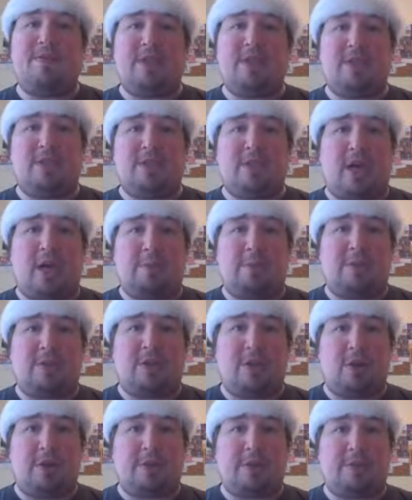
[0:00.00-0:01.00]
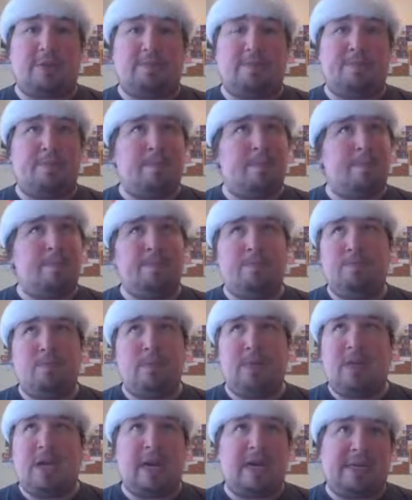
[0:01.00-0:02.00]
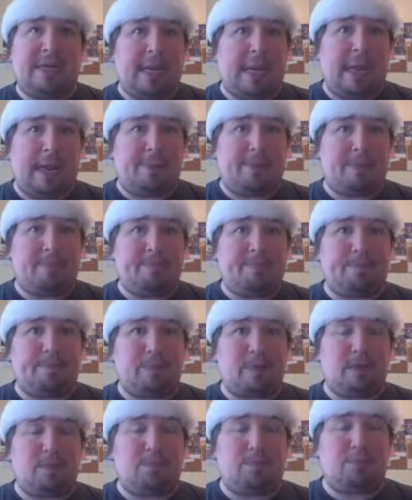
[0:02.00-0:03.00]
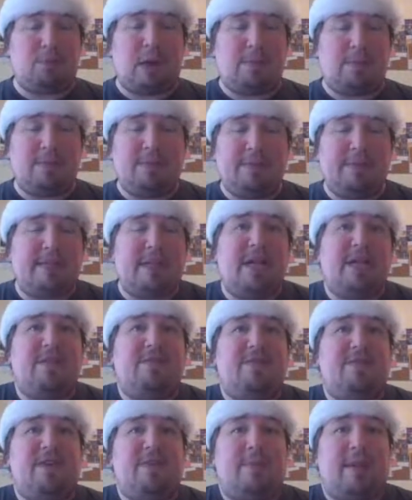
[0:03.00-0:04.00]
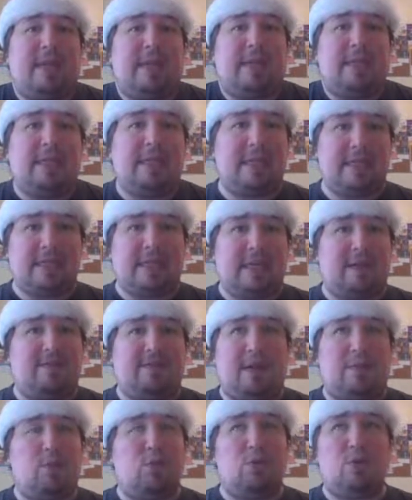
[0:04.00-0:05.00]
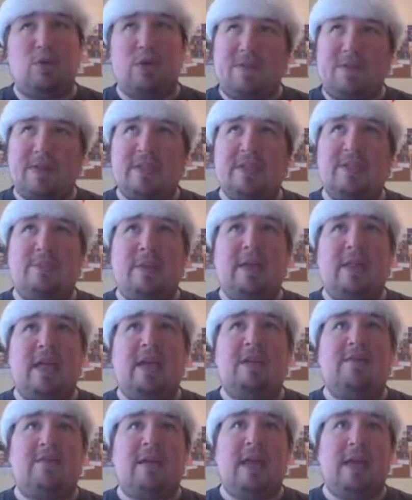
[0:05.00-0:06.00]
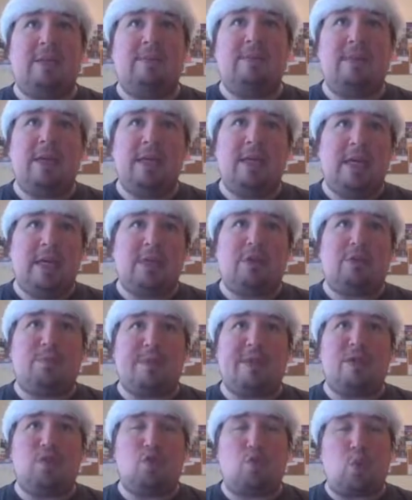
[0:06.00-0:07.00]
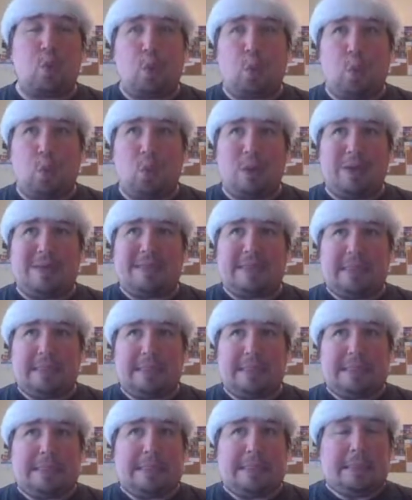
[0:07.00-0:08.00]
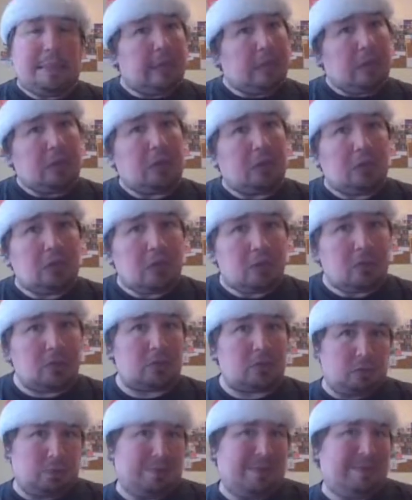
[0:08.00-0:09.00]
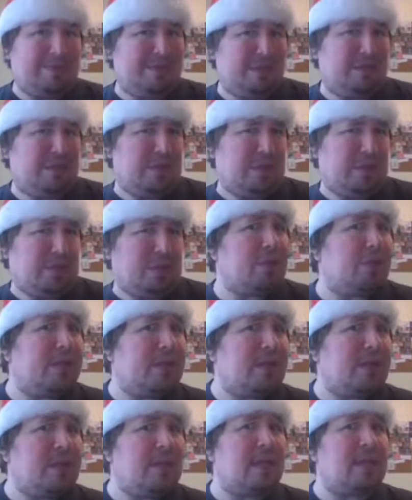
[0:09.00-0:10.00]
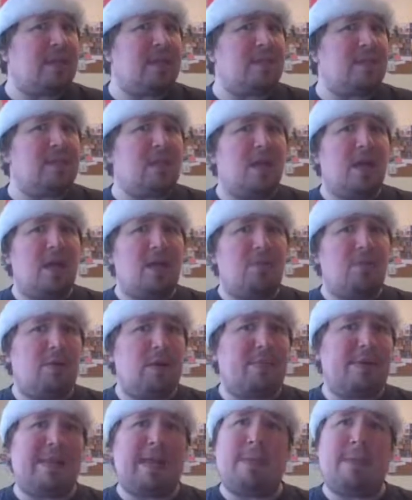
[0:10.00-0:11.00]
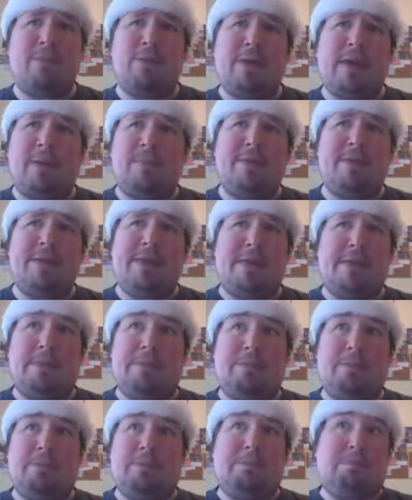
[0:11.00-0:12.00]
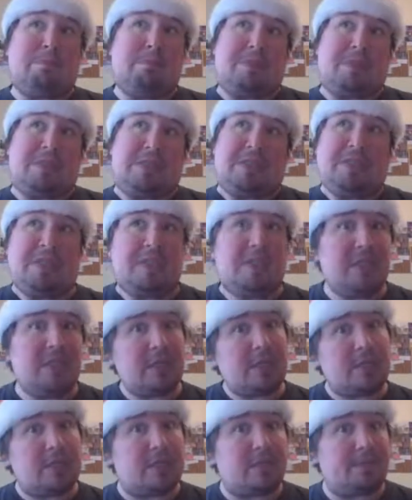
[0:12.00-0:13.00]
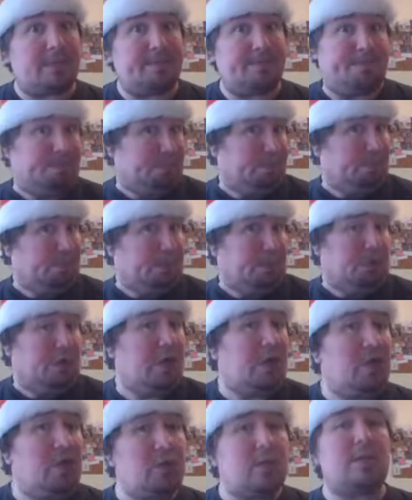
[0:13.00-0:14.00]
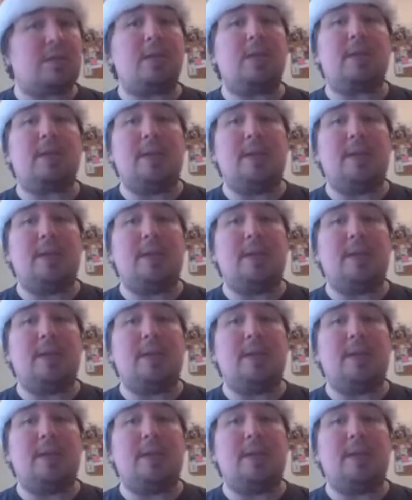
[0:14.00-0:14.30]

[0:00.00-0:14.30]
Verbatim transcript: for these autonomous cars. Not going to happen. Probably not even in my lifetime. Or if it's in my lifetime, it'll be in 20 years, maybe 30 at this point. By that point, I'll be 66. Who knows?